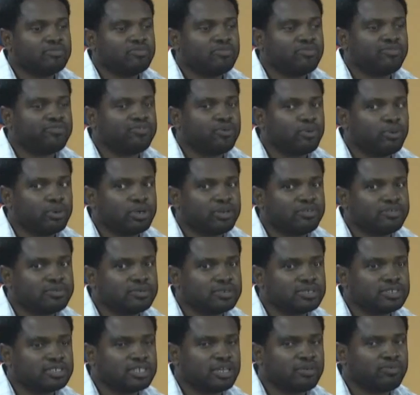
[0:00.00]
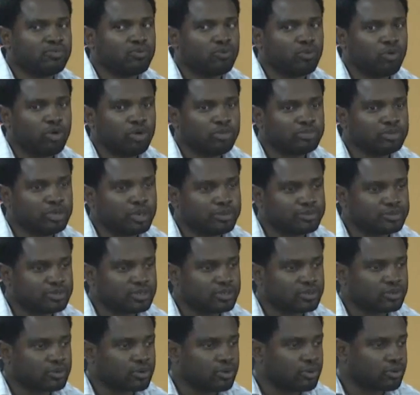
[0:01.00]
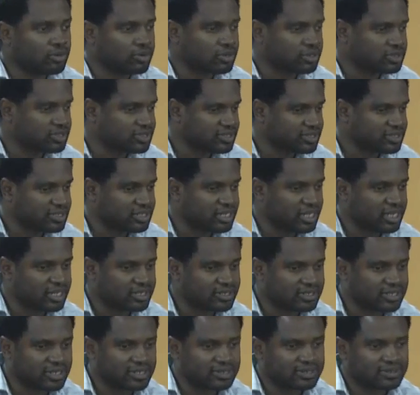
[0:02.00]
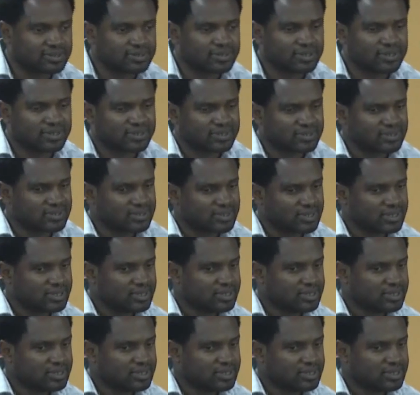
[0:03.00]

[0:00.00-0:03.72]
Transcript: for whatever reason, I haven't warmed up to the chorus yet as such.